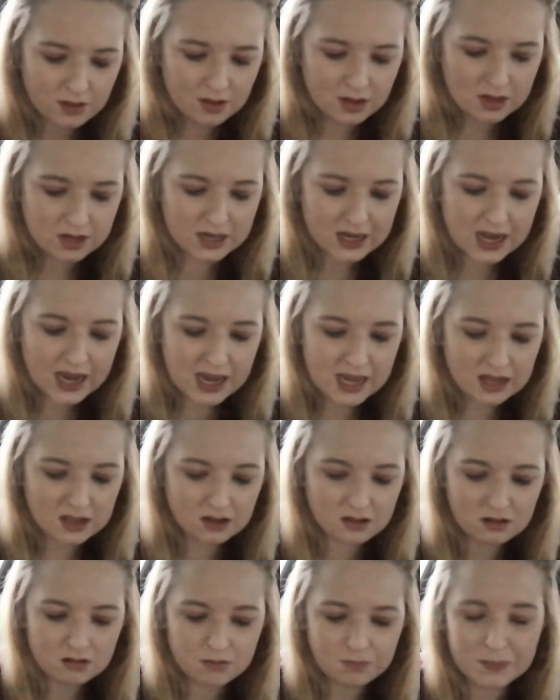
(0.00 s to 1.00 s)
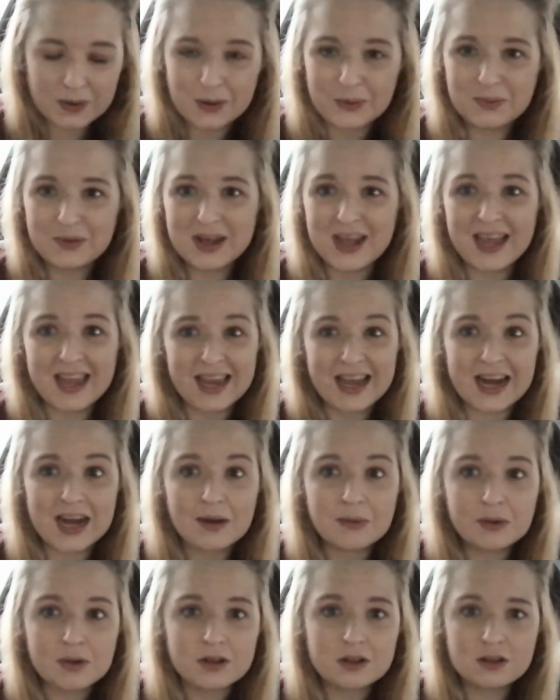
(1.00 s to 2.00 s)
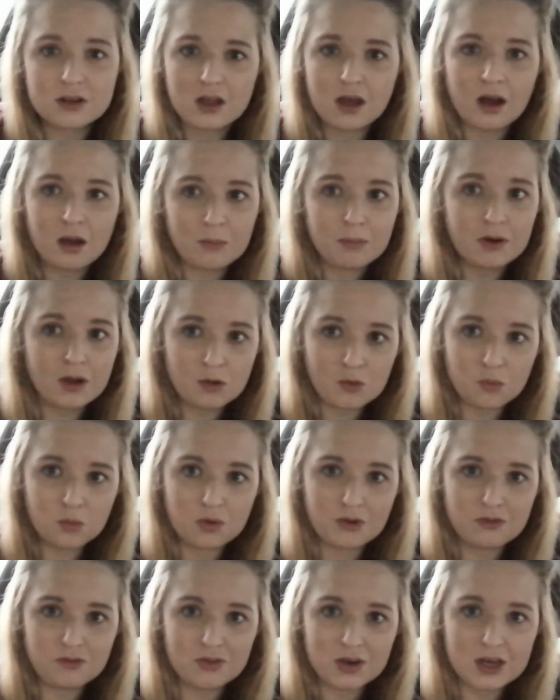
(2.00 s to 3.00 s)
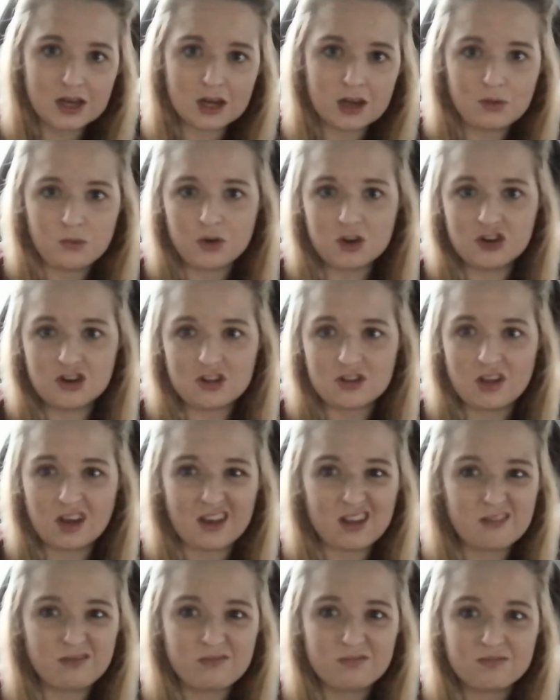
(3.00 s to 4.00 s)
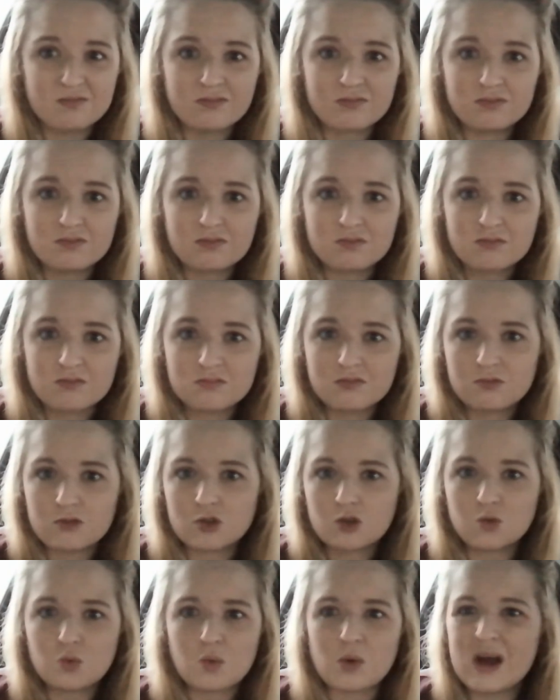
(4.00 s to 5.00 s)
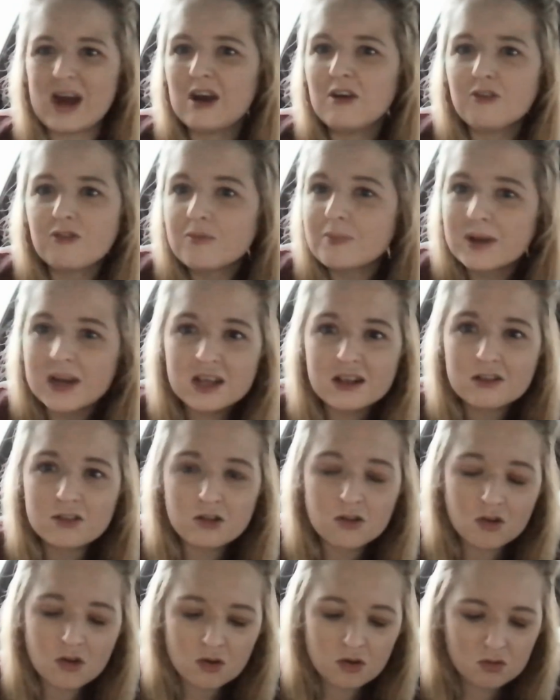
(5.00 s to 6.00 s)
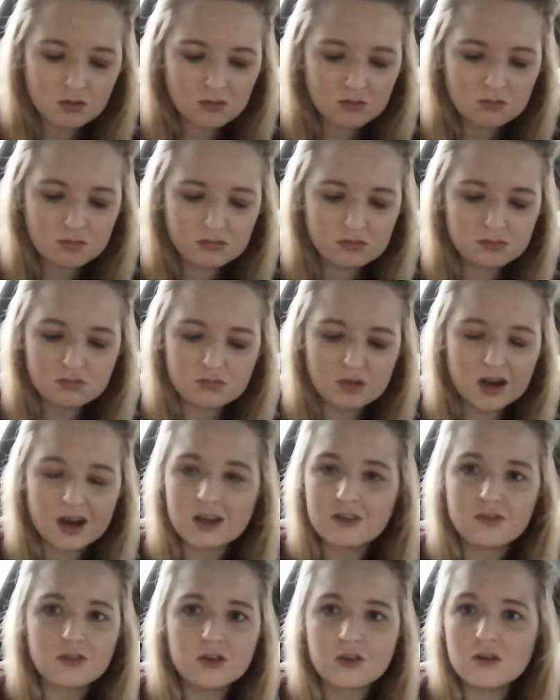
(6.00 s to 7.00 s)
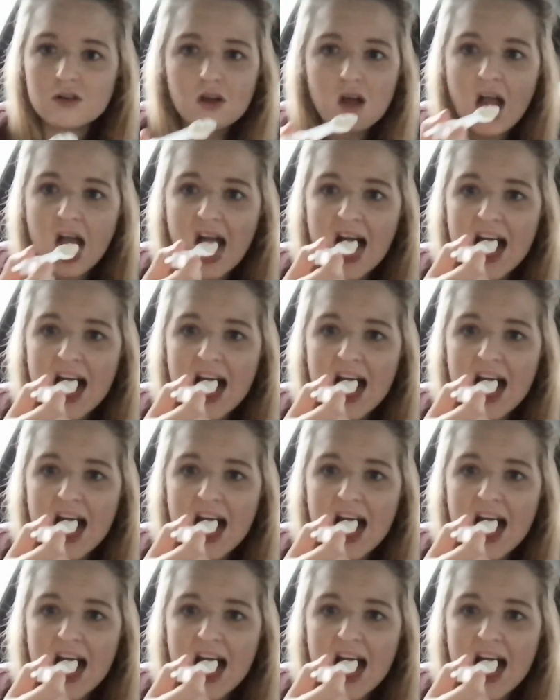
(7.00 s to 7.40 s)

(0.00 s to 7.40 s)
It takes about eight hours to upload one video, which is like twelve minutes long, half long.